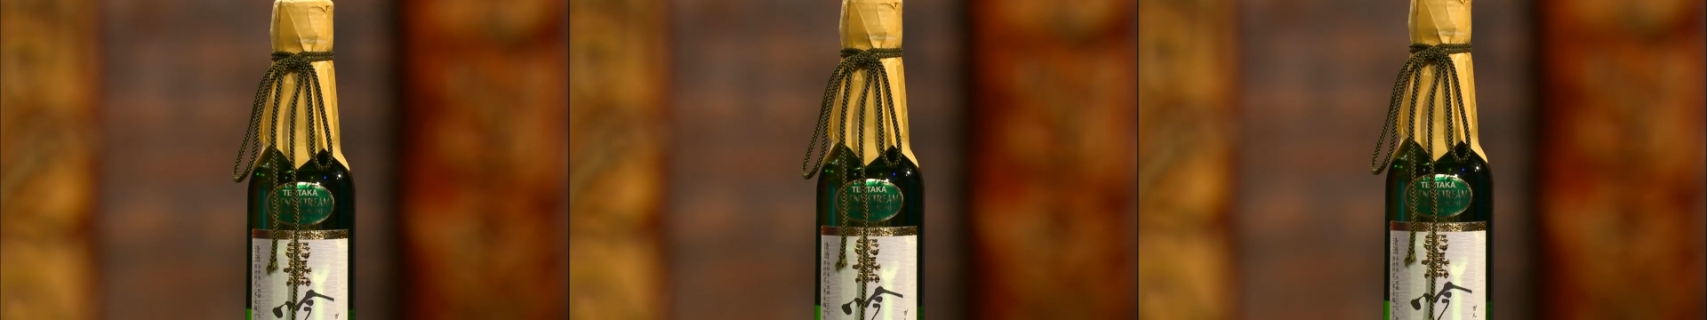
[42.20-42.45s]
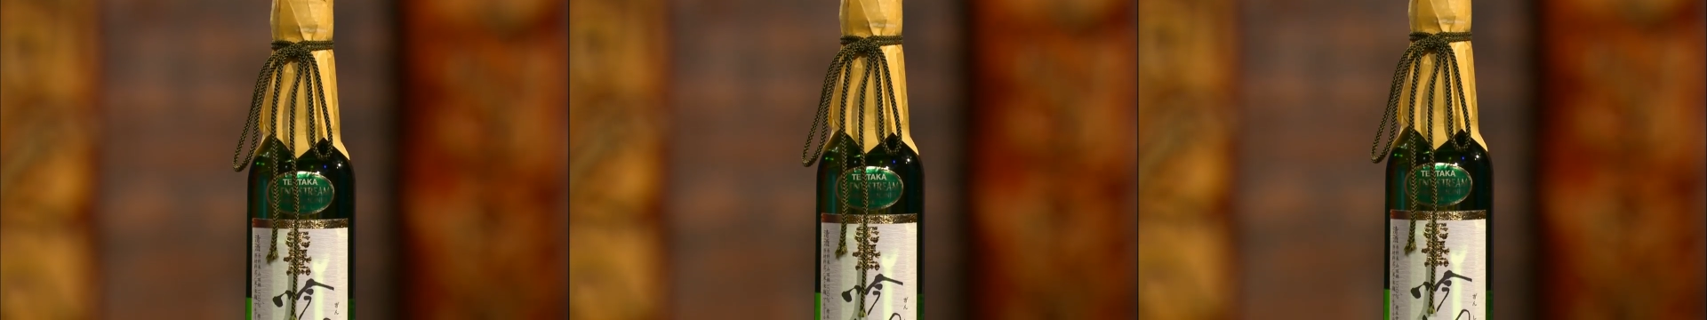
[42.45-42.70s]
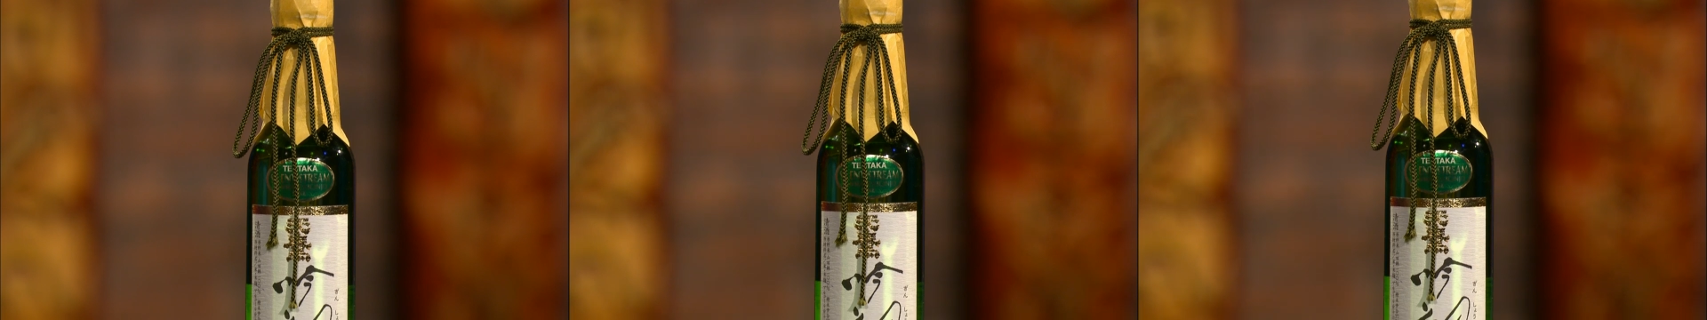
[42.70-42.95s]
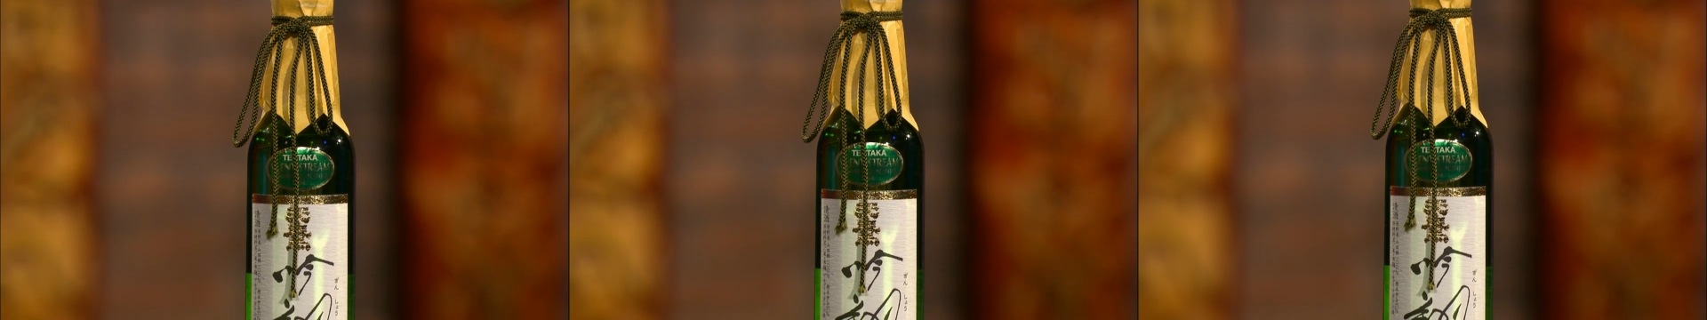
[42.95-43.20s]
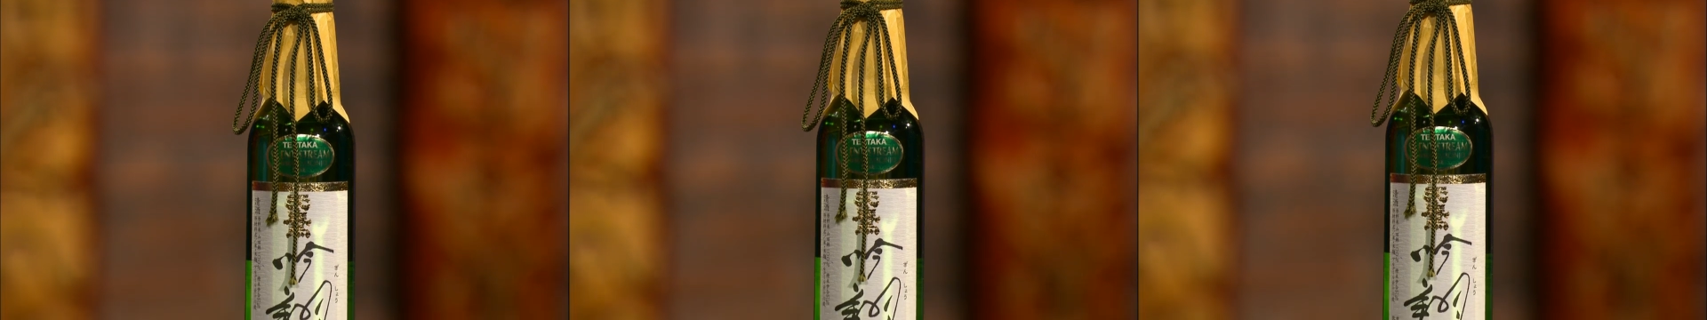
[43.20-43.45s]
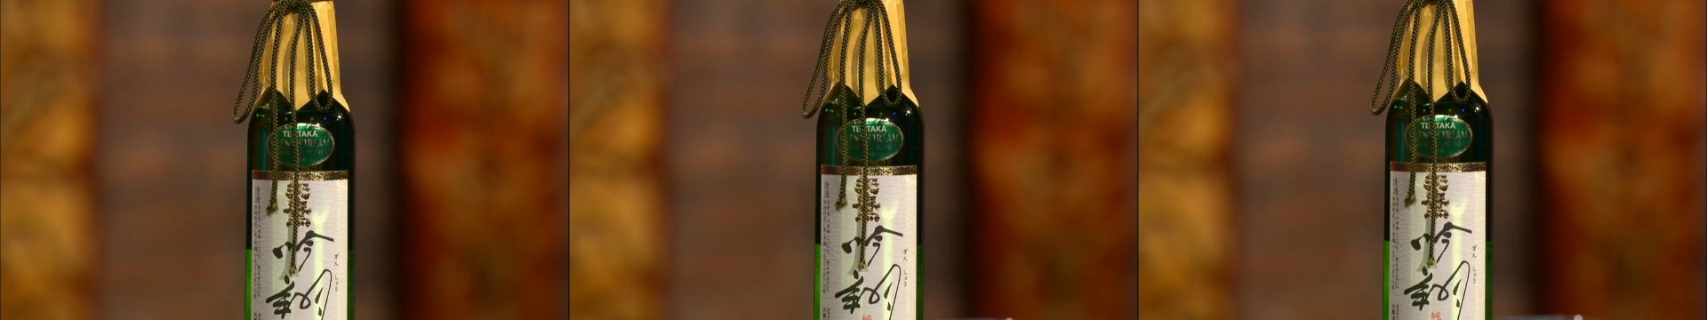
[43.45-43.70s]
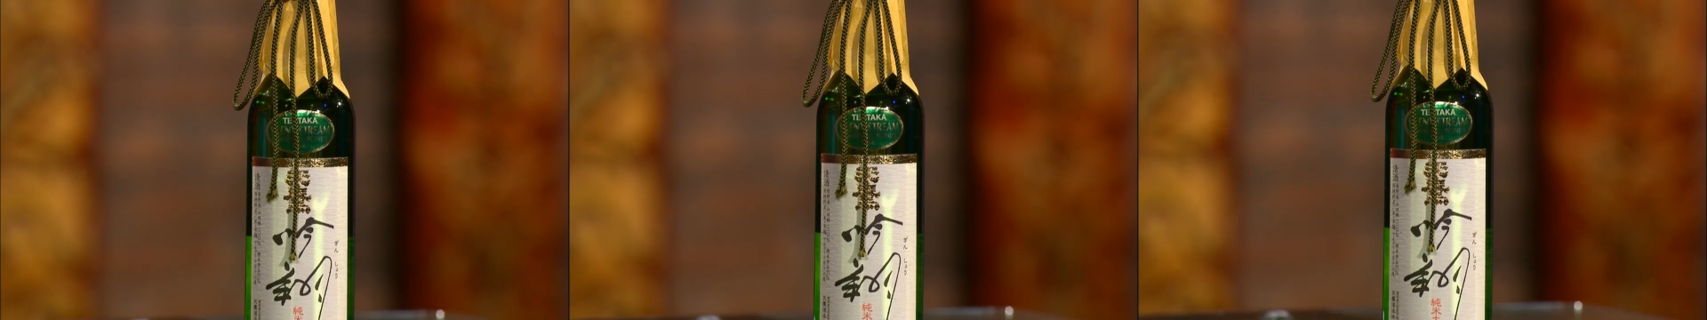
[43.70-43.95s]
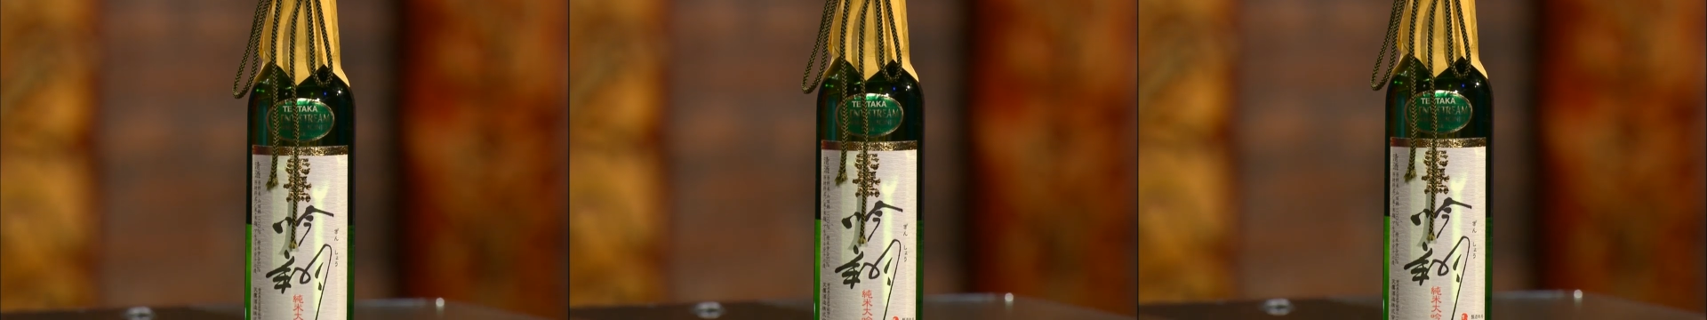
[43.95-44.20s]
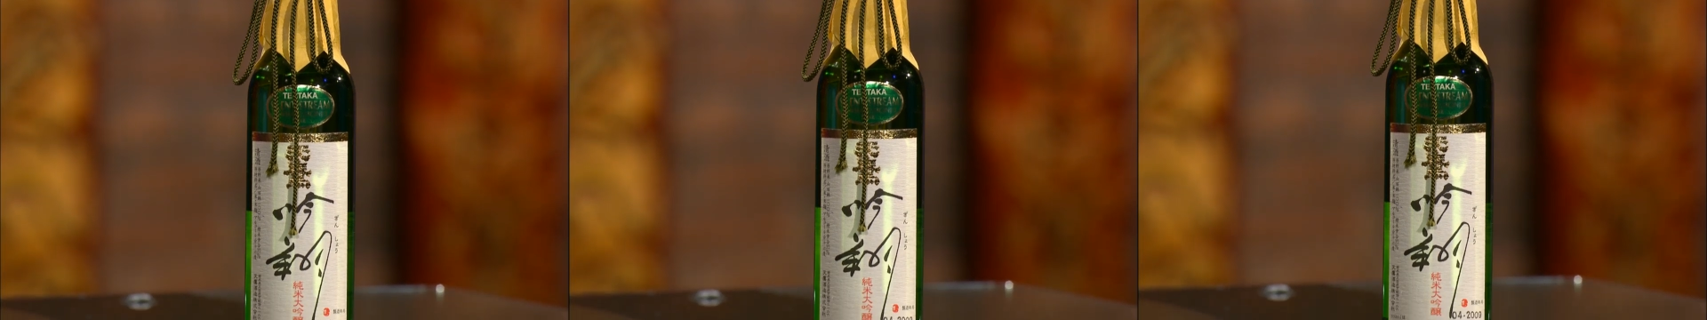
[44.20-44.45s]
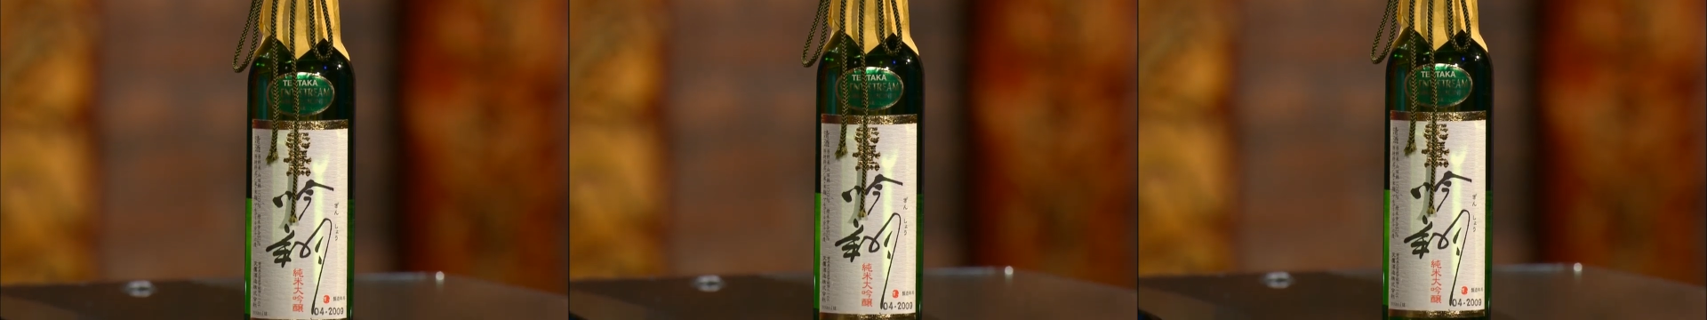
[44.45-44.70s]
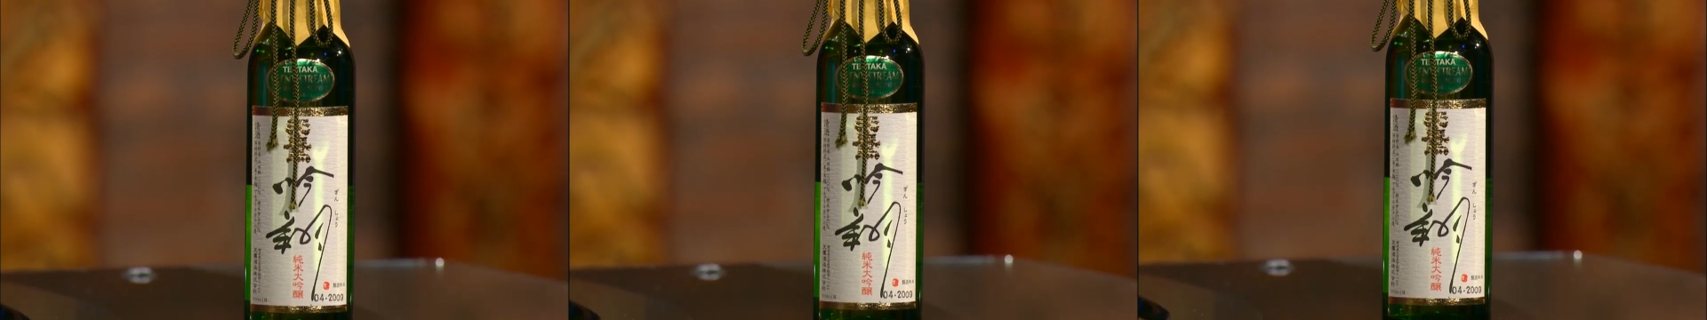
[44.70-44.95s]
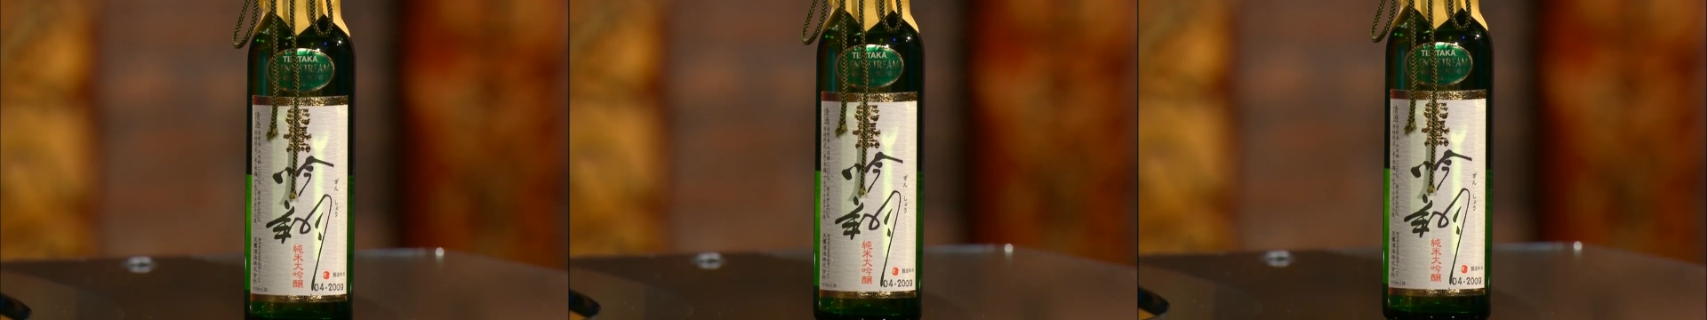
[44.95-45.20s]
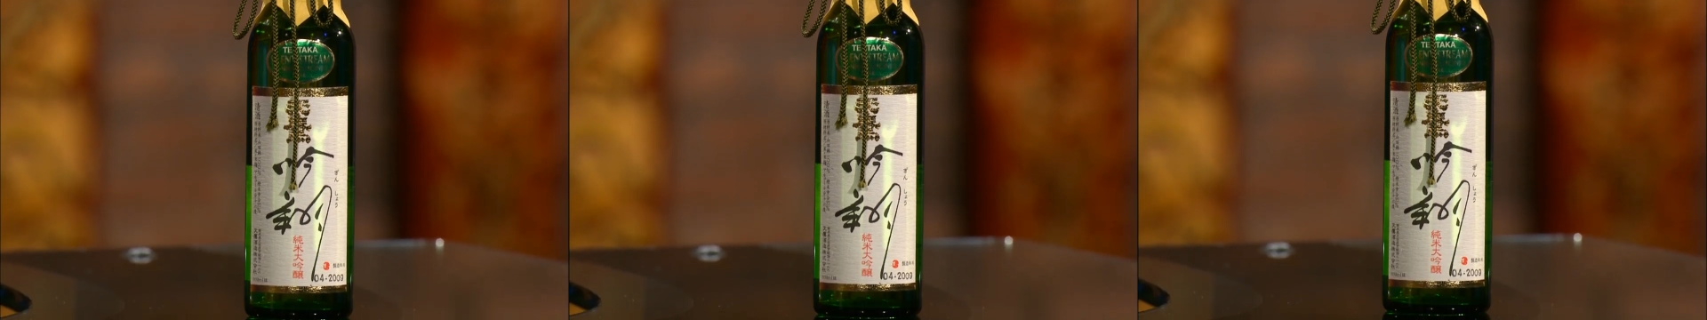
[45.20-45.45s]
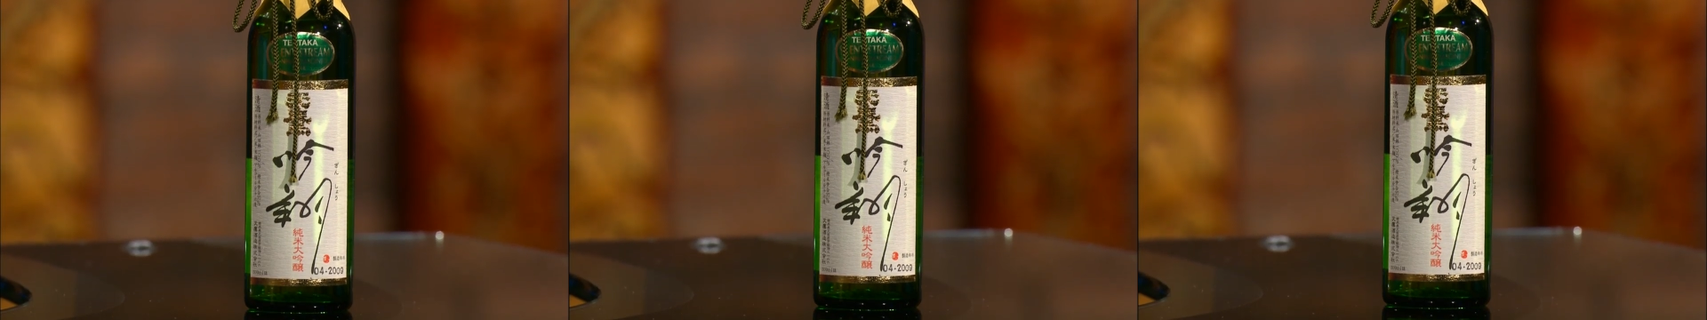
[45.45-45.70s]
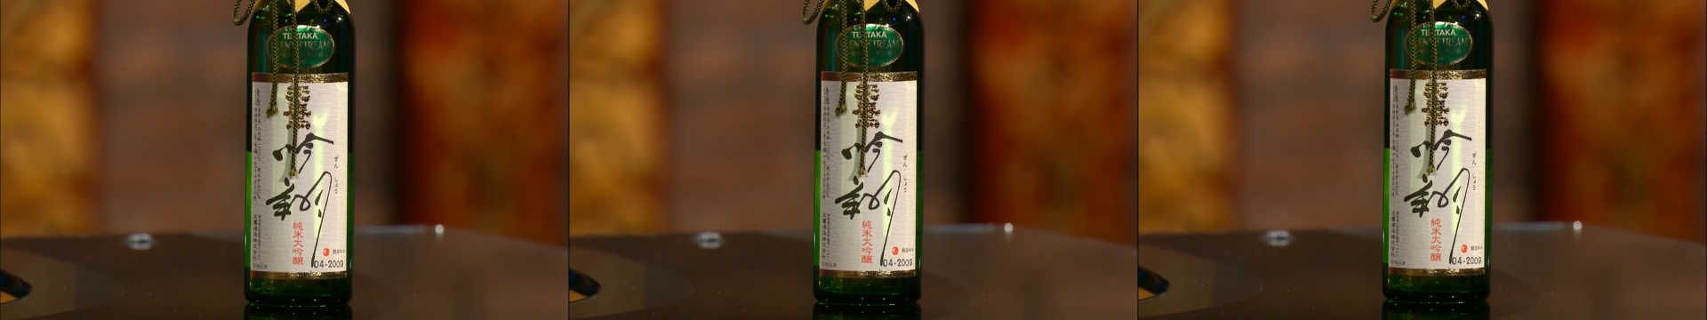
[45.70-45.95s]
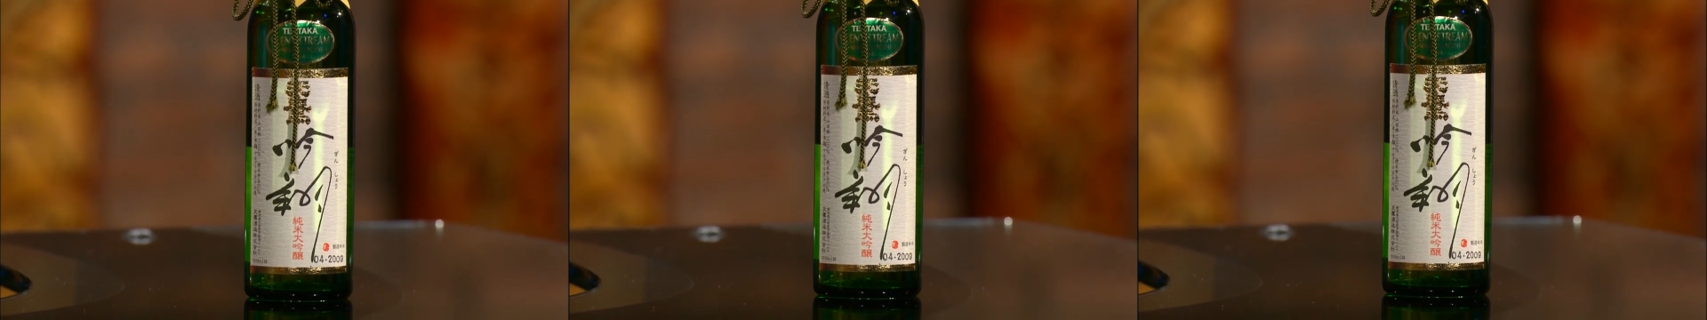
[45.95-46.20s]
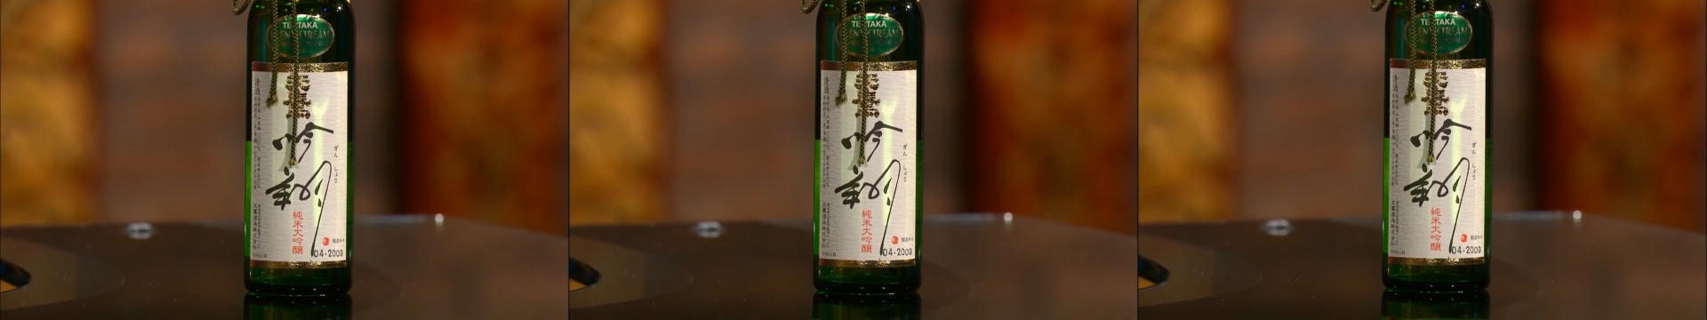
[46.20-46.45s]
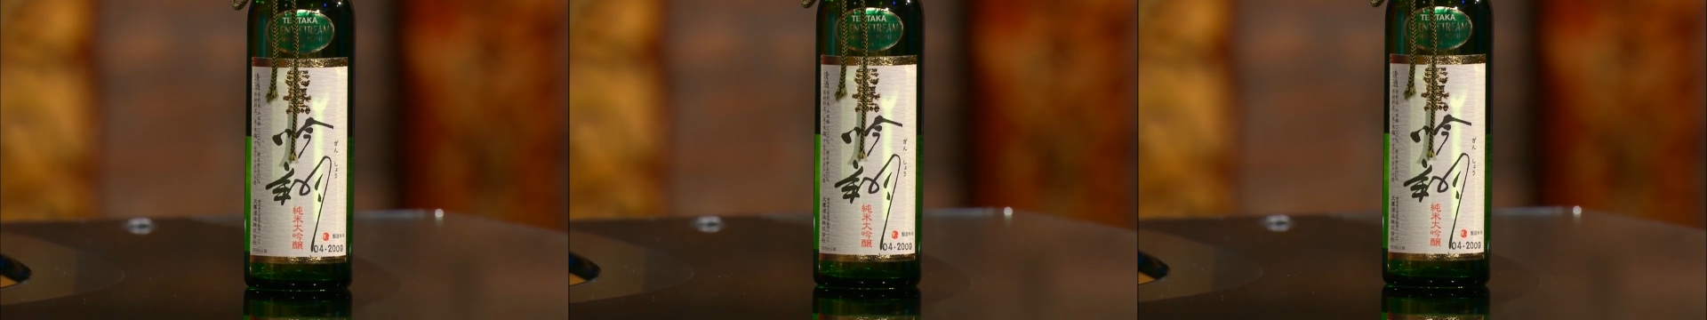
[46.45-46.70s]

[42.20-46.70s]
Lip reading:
(no speaker visible)